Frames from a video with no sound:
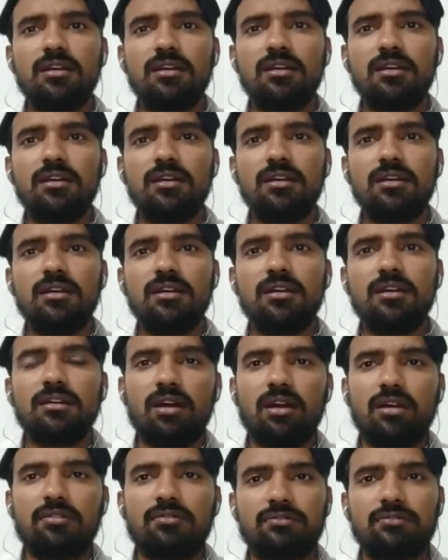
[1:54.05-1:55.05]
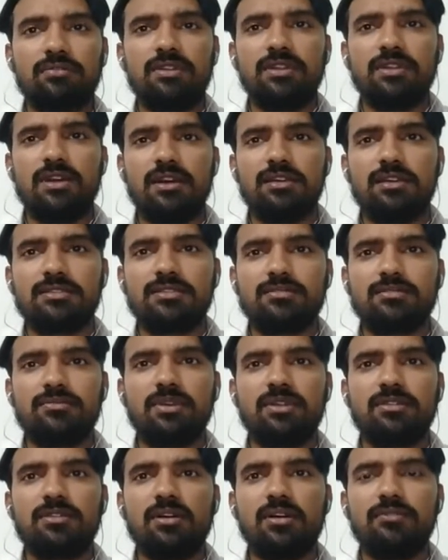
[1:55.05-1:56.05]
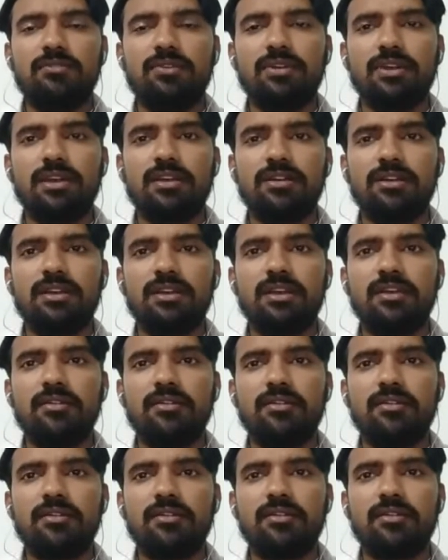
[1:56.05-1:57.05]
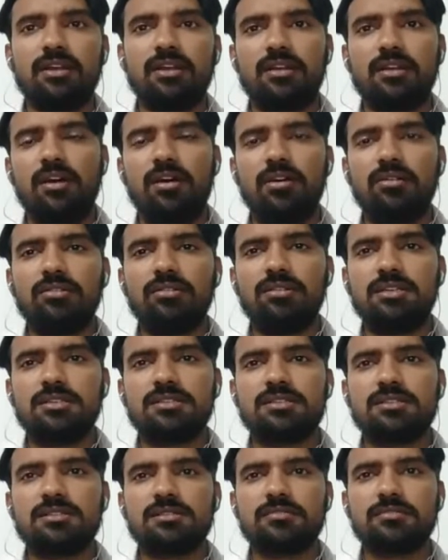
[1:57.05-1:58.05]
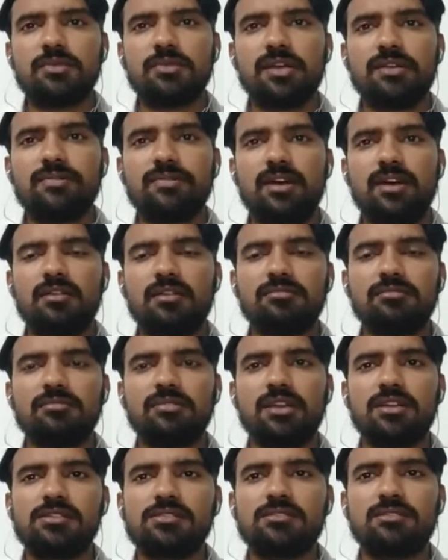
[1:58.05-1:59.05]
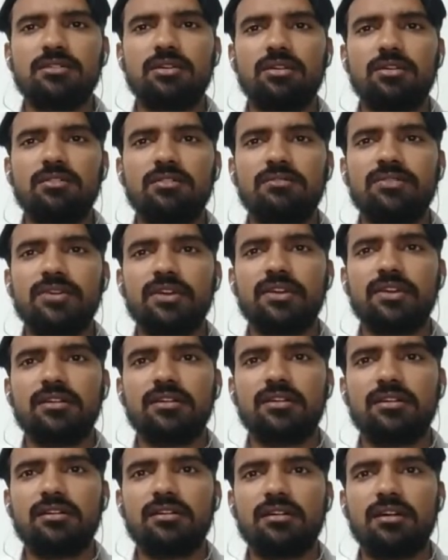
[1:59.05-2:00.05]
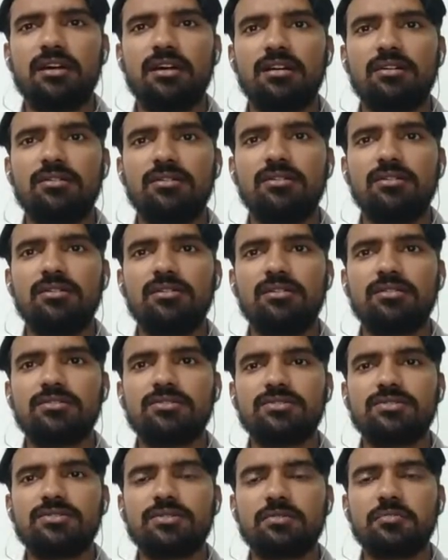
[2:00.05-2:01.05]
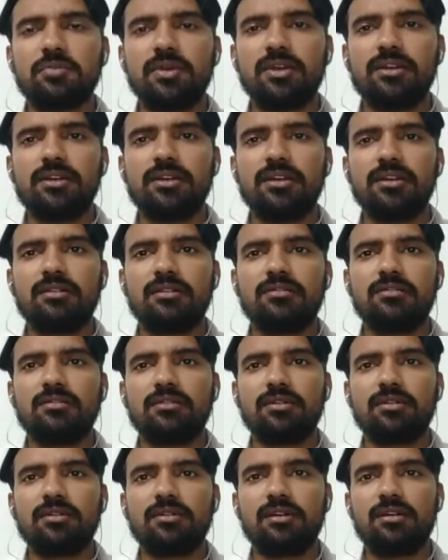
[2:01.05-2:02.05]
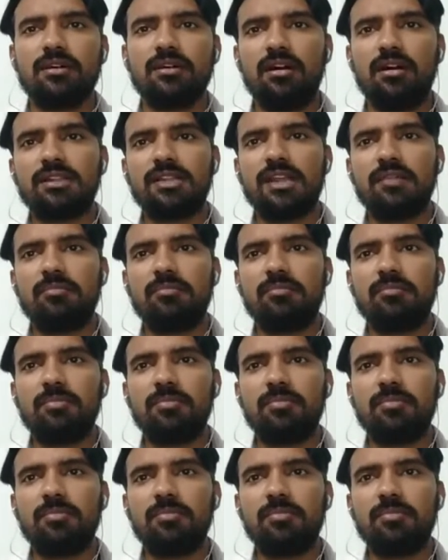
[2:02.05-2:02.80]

talk with us with confidently. On this platform there is no inferior or no superior. All the people